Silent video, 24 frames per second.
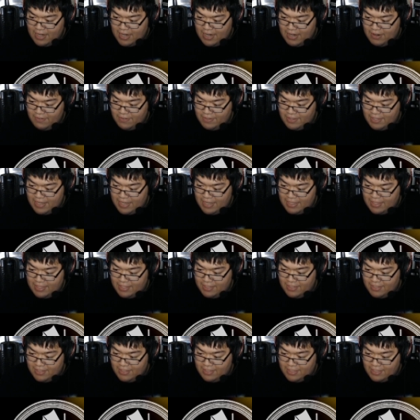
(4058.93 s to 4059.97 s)
That
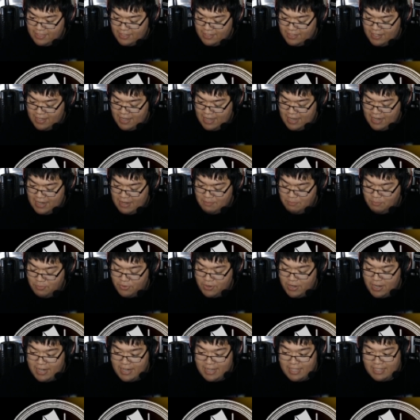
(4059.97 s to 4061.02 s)
though, let's go ahead and
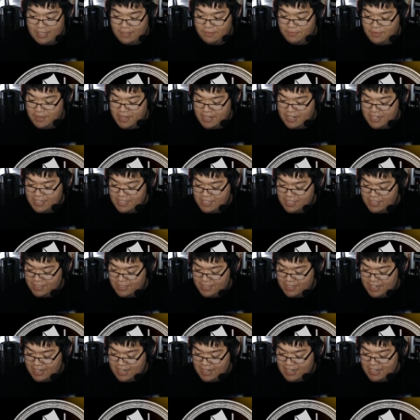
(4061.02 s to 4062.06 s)
bring in the
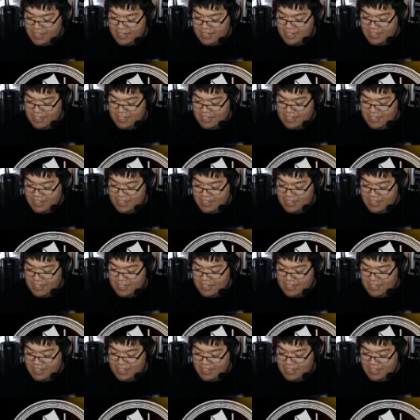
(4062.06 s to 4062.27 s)
Venusaur.